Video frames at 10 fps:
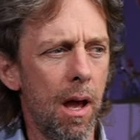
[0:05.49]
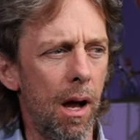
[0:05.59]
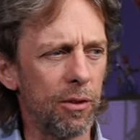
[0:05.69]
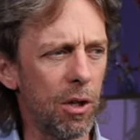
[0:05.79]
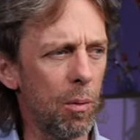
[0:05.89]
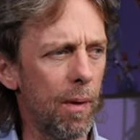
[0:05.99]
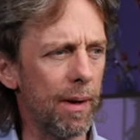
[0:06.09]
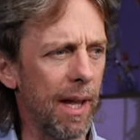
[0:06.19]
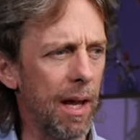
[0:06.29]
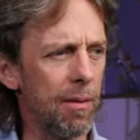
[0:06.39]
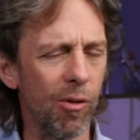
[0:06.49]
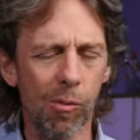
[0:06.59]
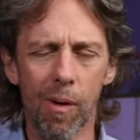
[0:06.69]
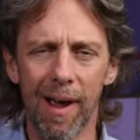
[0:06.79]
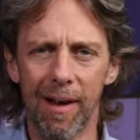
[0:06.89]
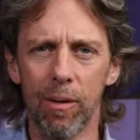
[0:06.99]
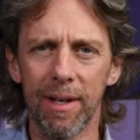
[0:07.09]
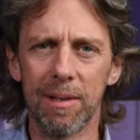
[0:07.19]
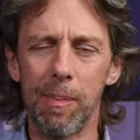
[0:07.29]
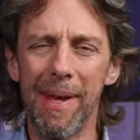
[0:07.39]
I don't know where it came from or how
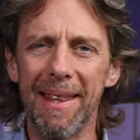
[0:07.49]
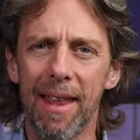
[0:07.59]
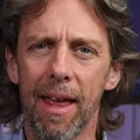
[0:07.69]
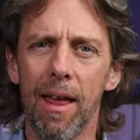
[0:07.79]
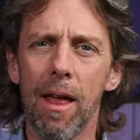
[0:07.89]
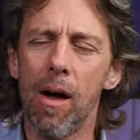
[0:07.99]
long it's been there.